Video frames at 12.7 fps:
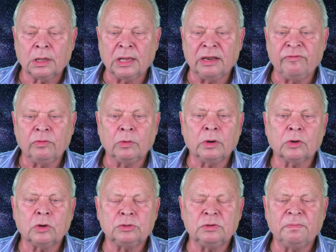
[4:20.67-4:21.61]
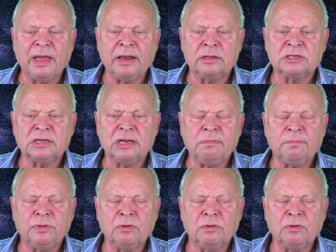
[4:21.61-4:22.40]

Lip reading: And if you want to go to bed and sleep,